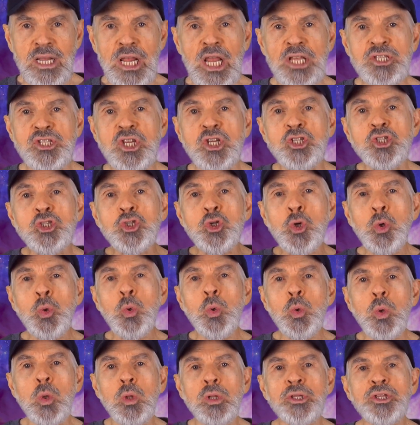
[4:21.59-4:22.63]
It's a
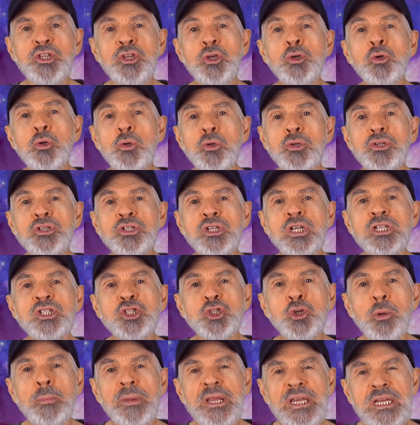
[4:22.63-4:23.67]
tool used
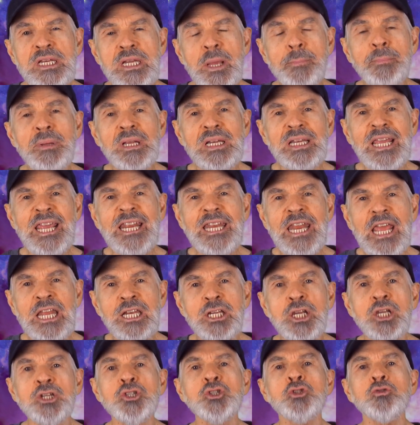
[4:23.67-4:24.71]
to manipulate
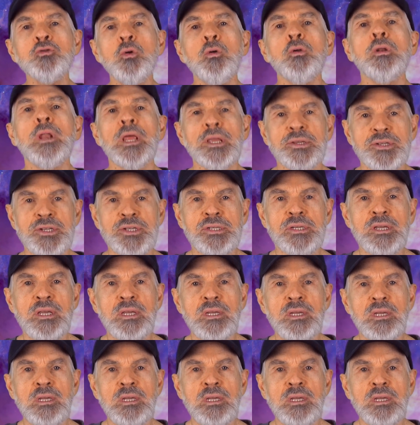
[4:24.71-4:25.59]
and control us.